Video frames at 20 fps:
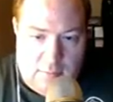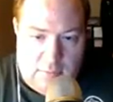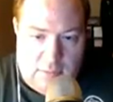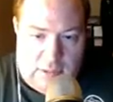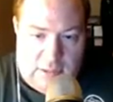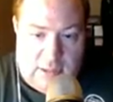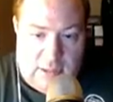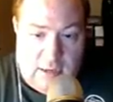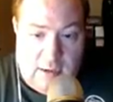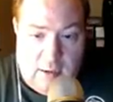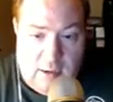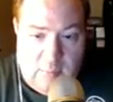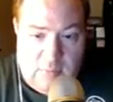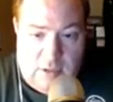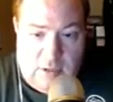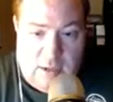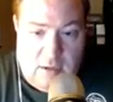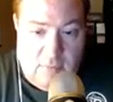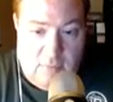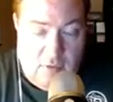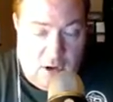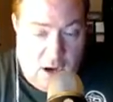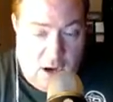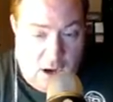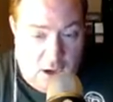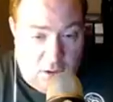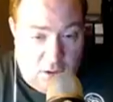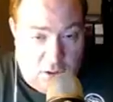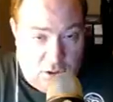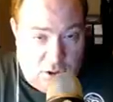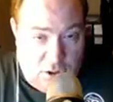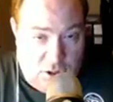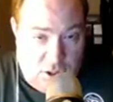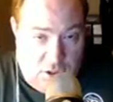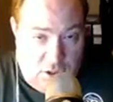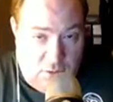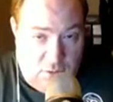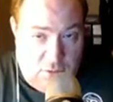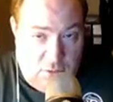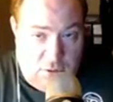set up to give your character
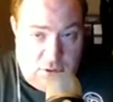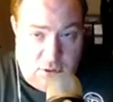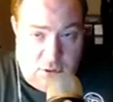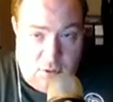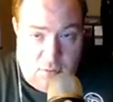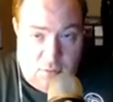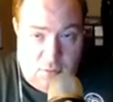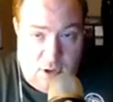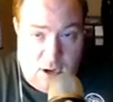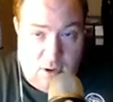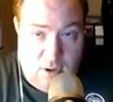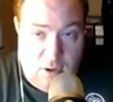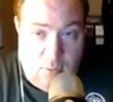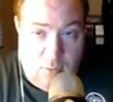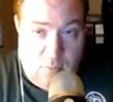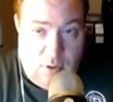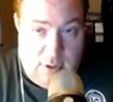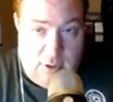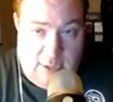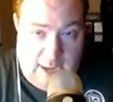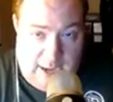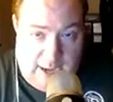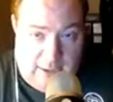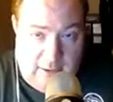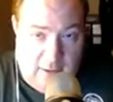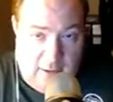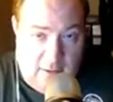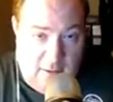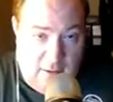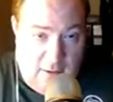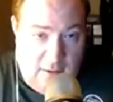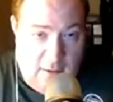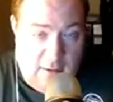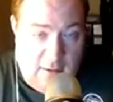shields, so now you're protected,